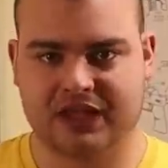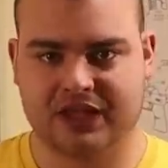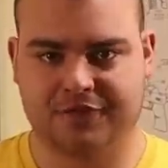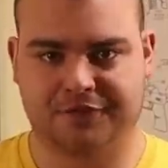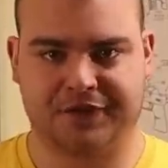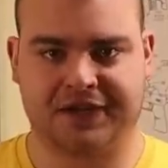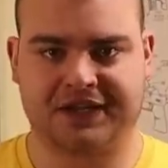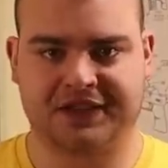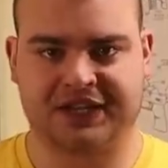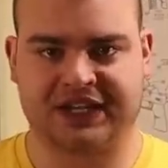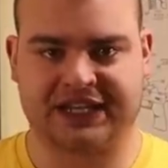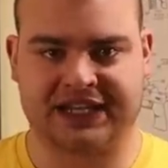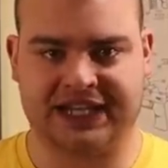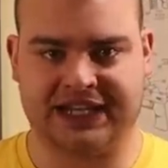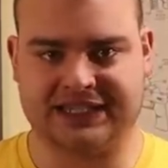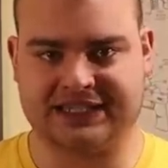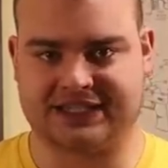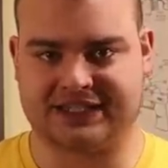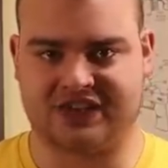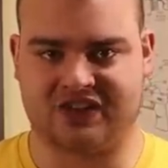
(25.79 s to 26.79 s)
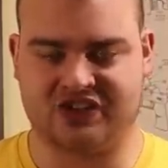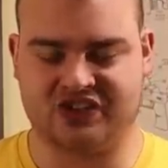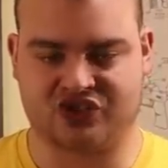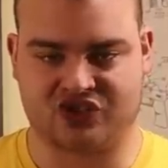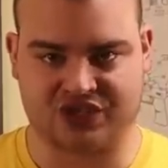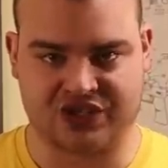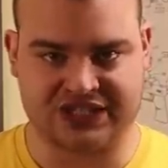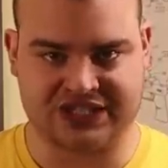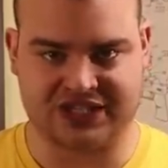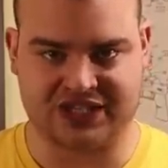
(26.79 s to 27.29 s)
The fact that guns are
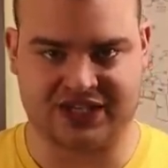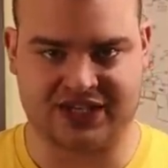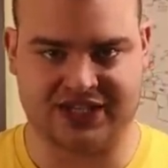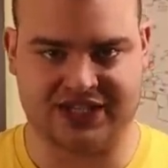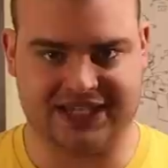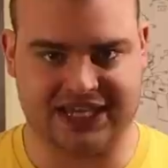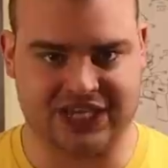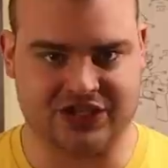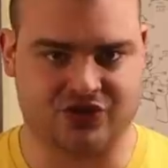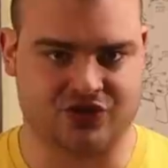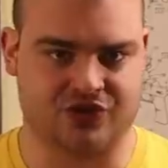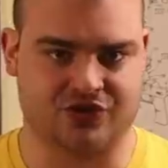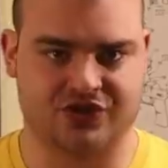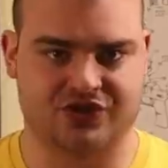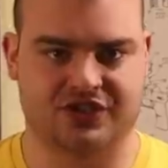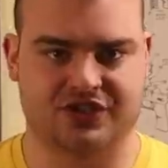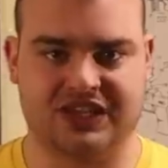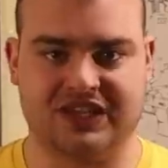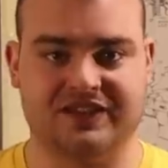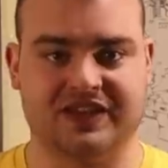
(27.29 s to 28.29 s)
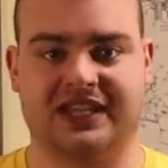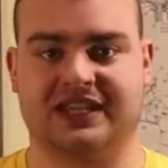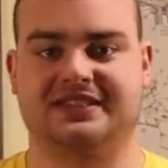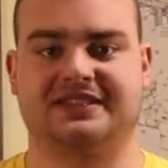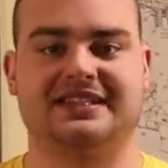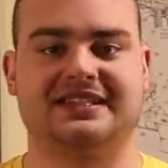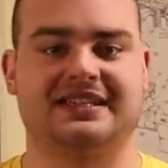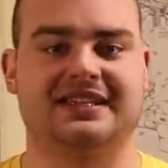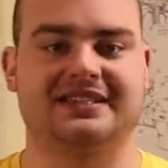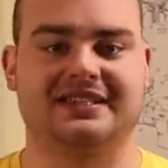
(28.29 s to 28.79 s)
intrinsically dangerous, even at
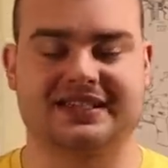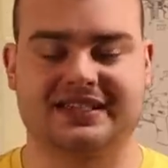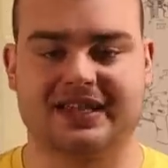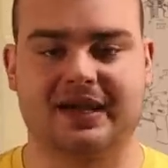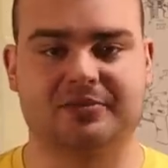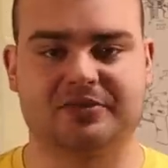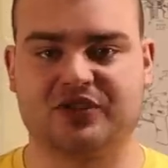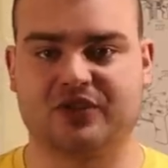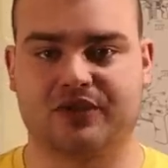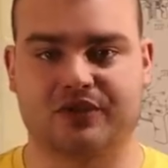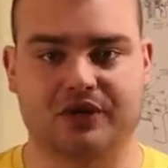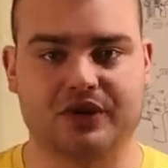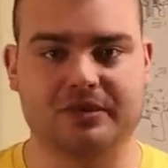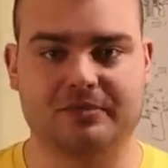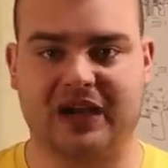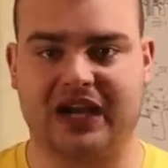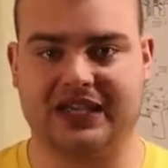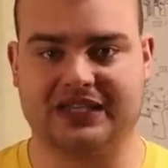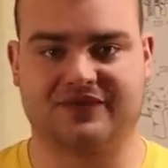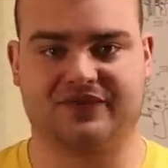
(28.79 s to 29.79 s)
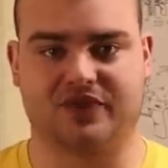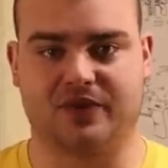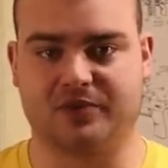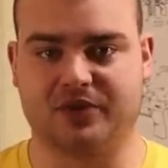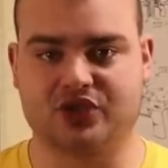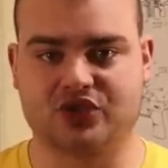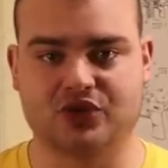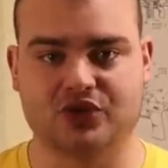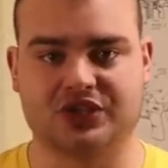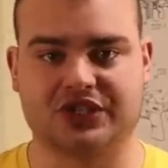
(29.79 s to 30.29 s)
distances up to 3 miles from
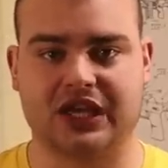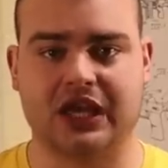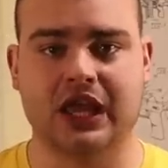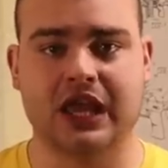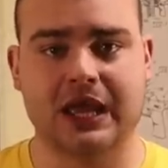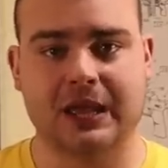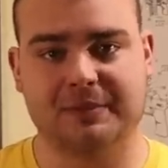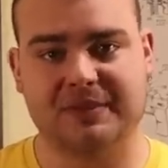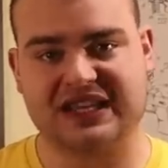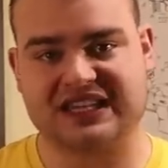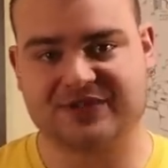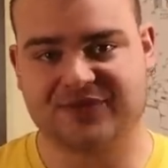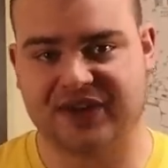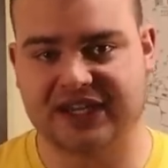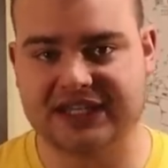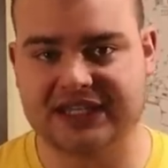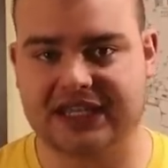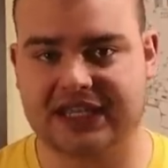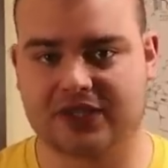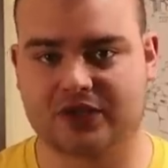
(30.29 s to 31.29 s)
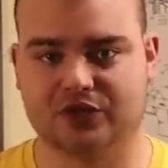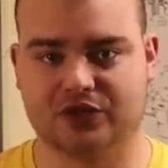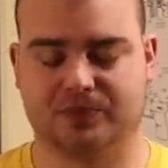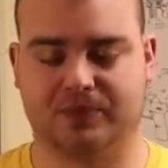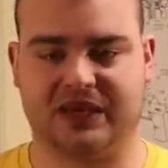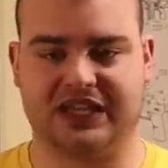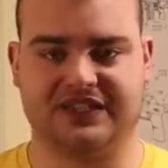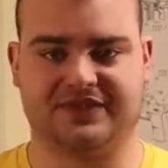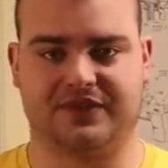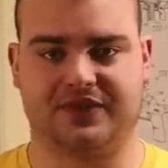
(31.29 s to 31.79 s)
the shooter, makes finding a
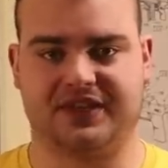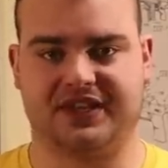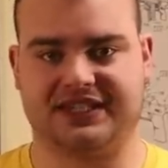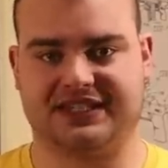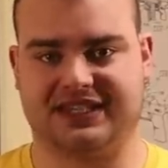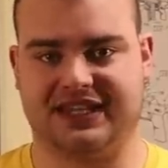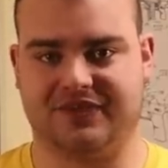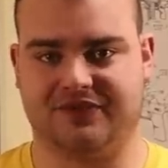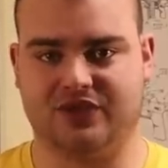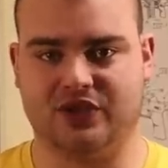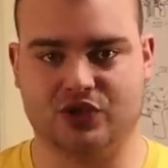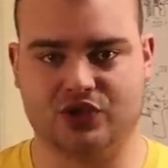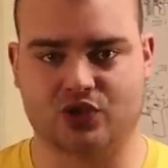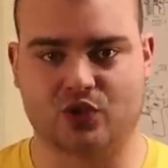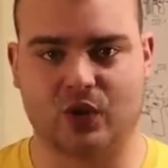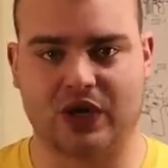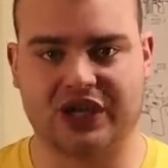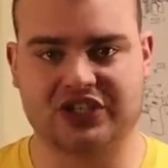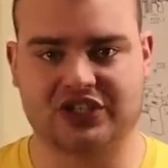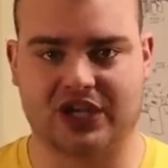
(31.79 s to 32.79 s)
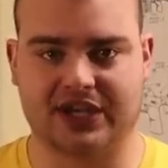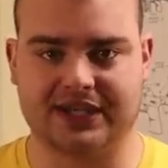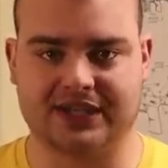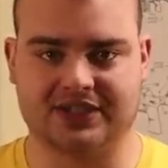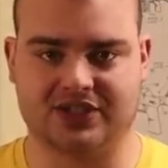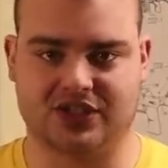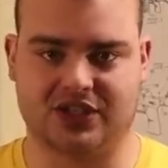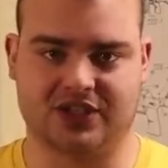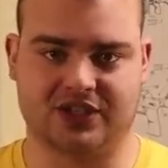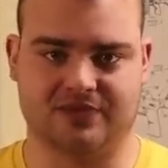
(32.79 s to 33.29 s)
good place for their safe use quite
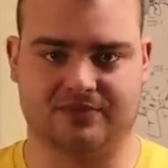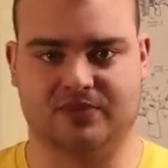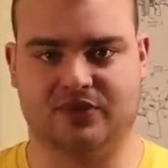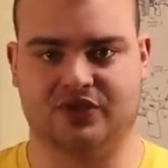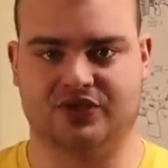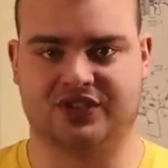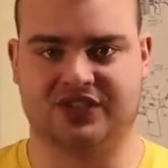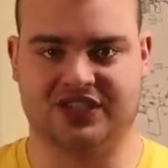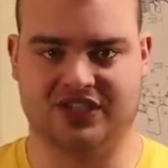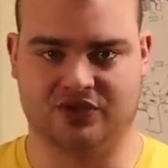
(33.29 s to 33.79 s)
challenging in most